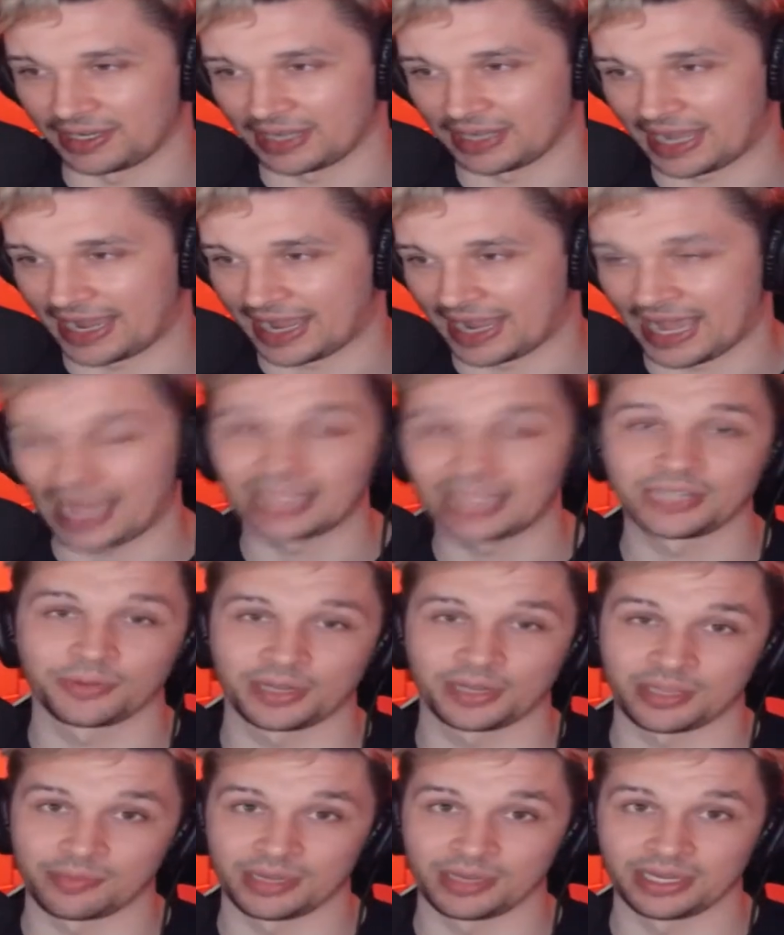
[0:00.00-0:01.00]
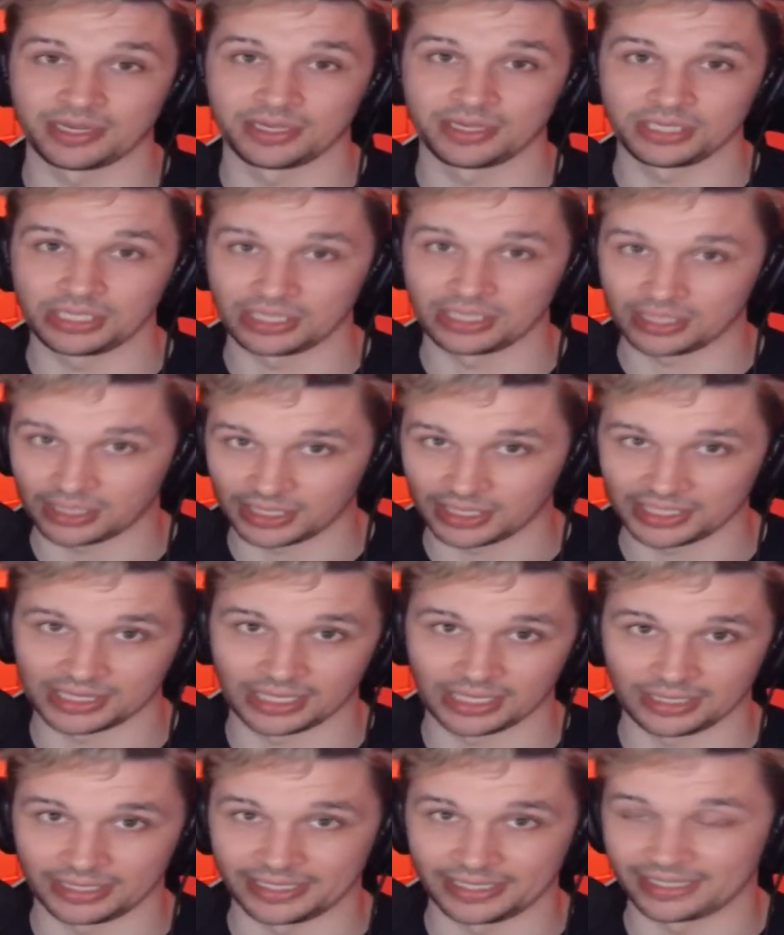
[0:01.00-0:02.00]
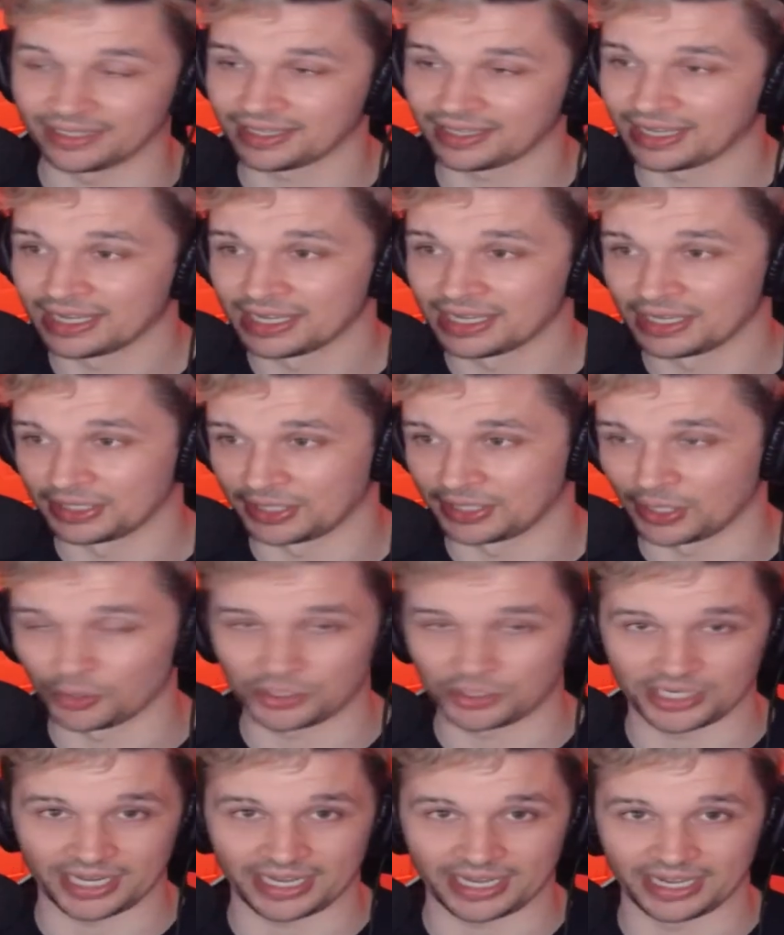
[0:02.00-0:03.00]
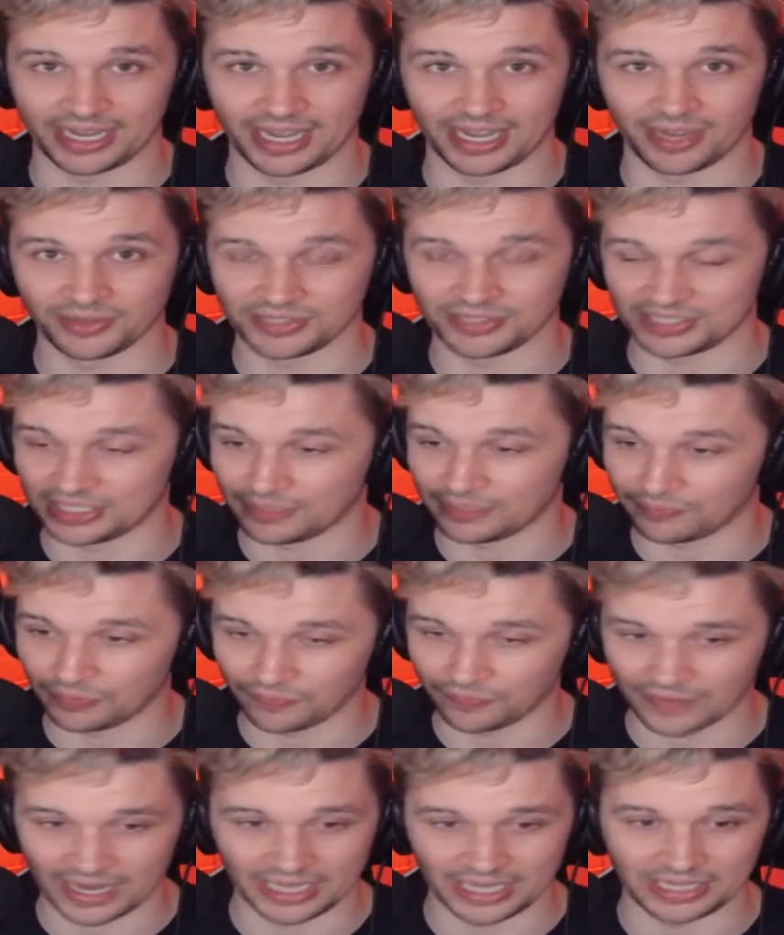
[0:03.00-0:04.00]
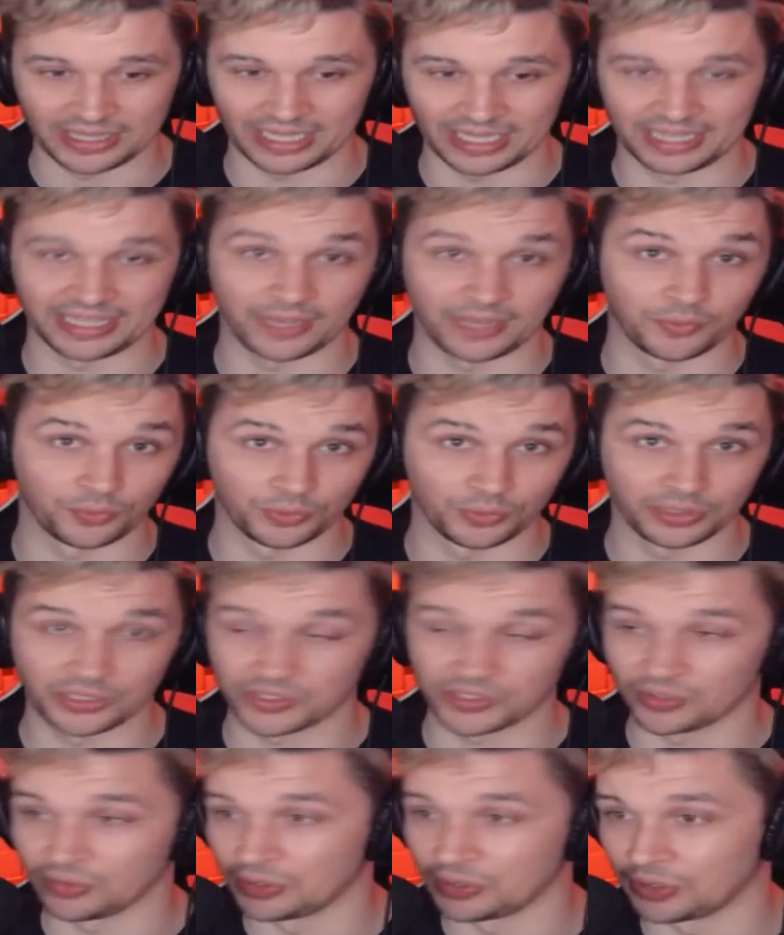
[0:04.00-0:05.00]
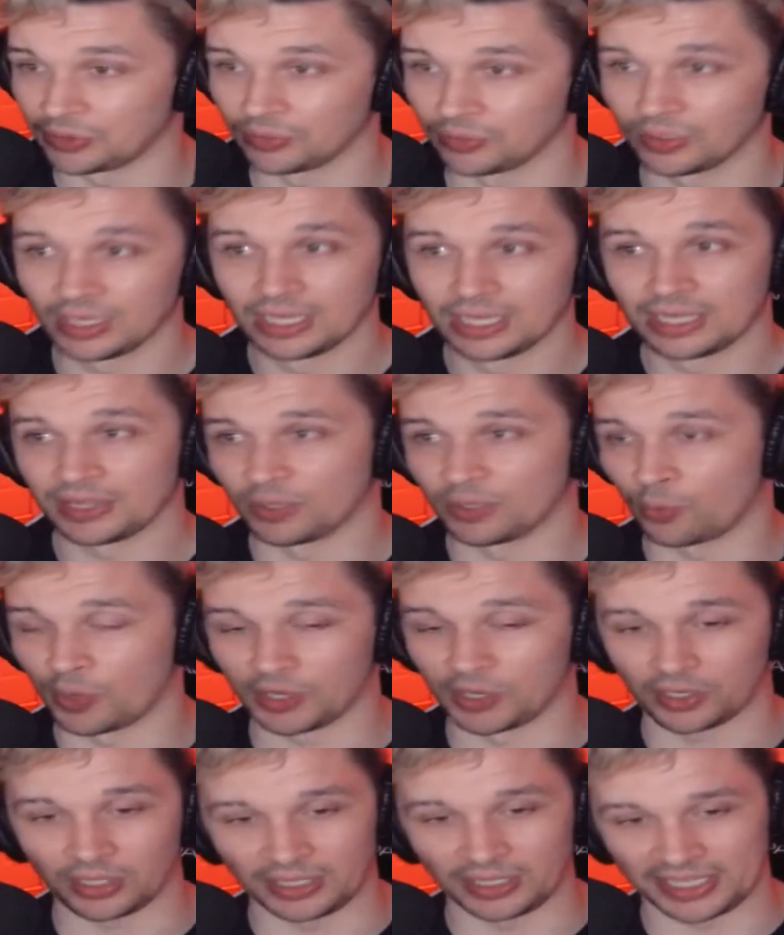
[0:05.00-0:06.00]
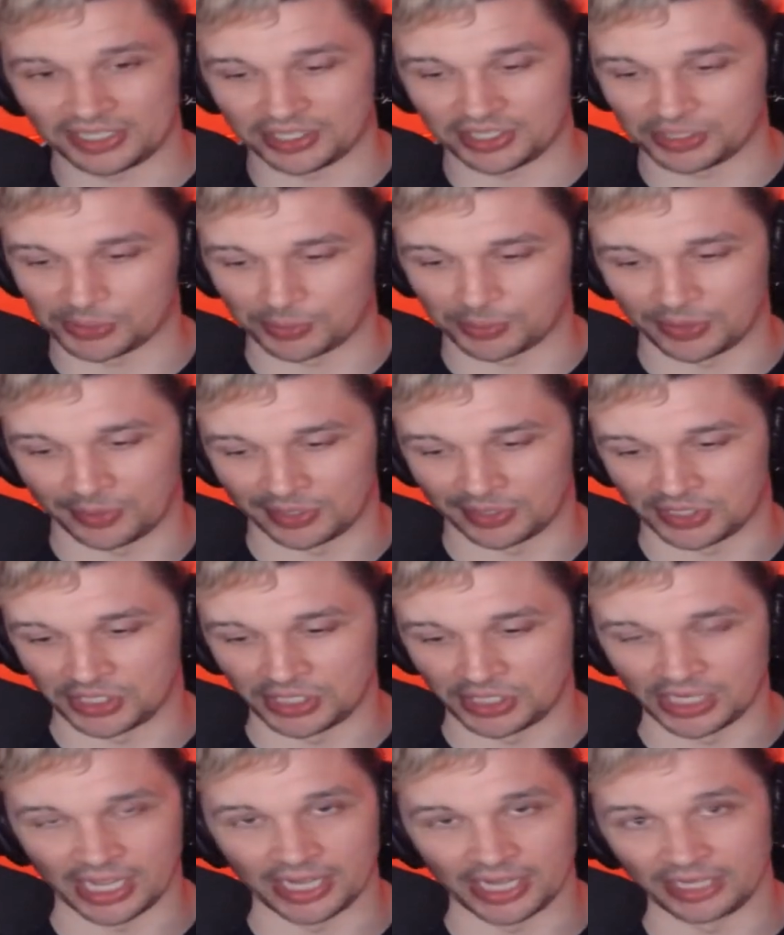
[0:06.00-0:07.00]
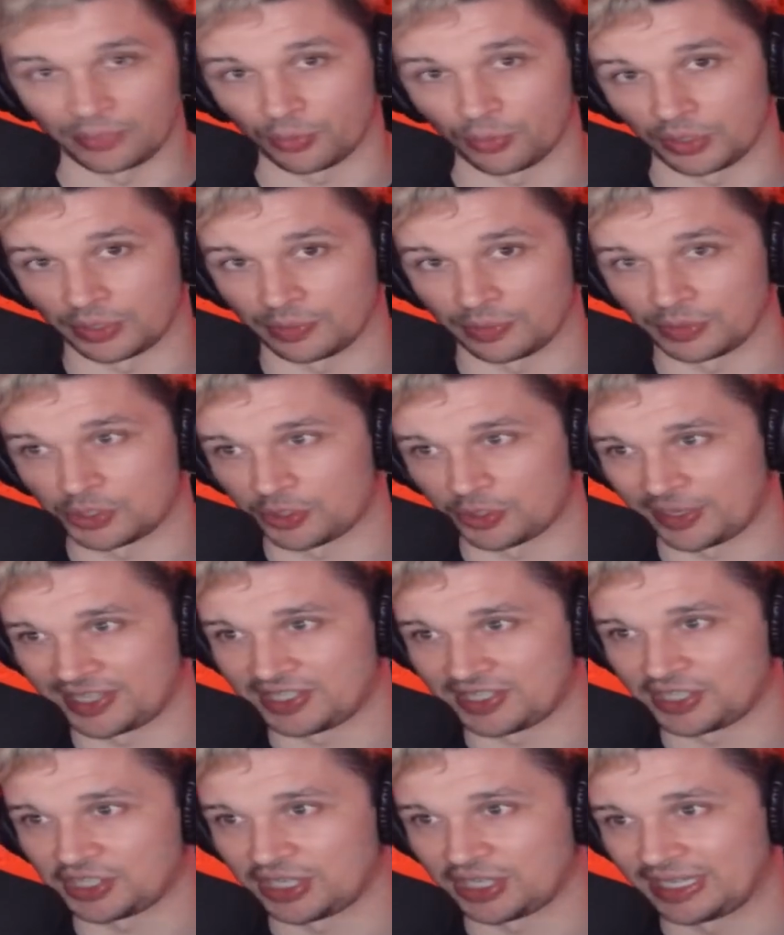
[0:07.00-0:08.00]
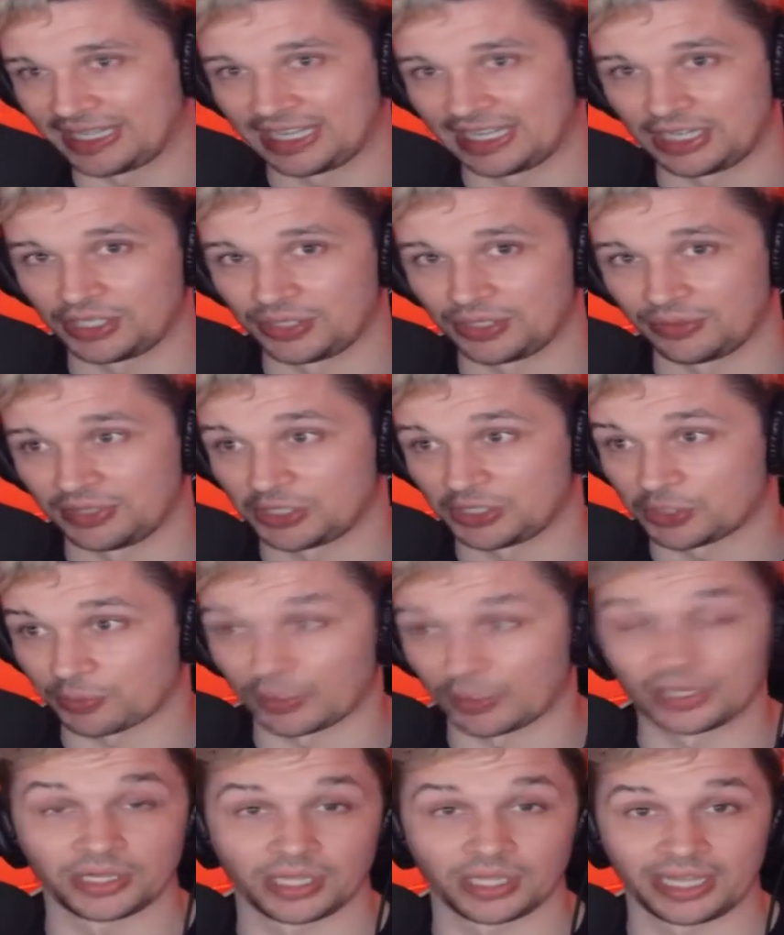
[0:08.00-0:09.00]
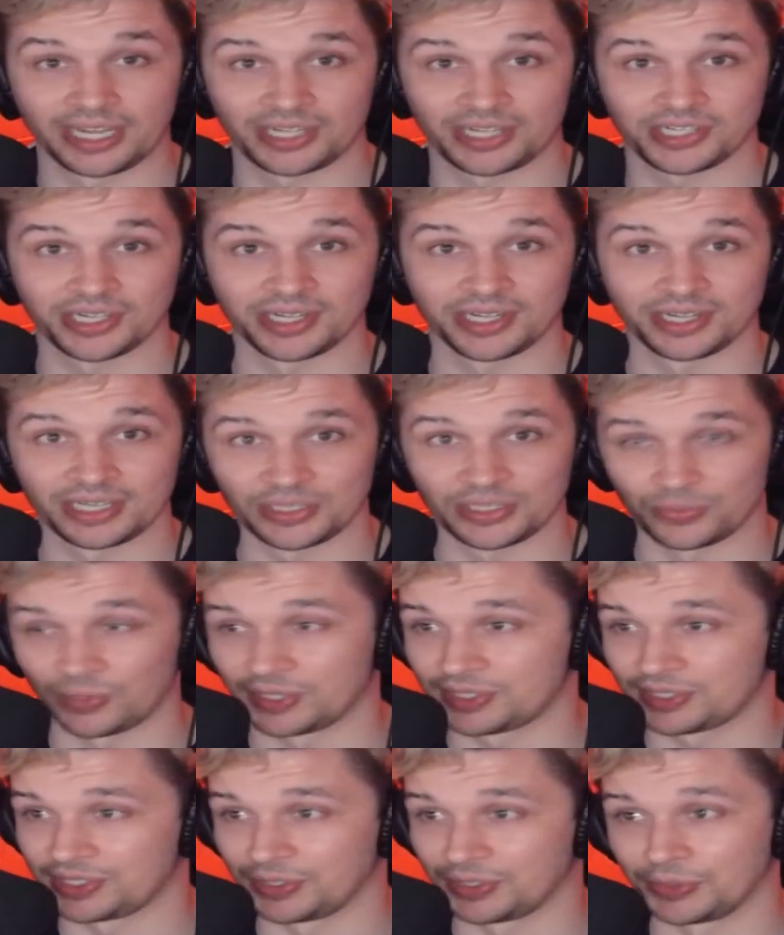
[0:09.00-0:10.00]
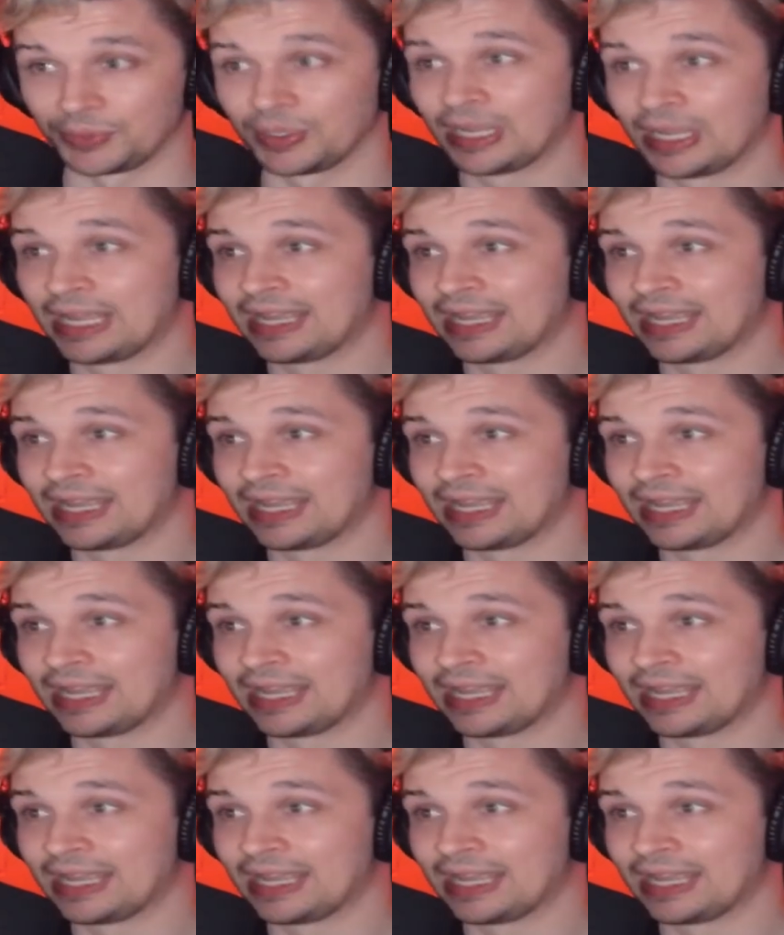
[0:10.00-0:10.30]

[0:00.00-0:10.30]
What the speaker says: highly recommend you click the link, go check it out, see if you find anything that would really suit you. The winter collection is pretty much done, and we're transitioning into the spring collection as well too.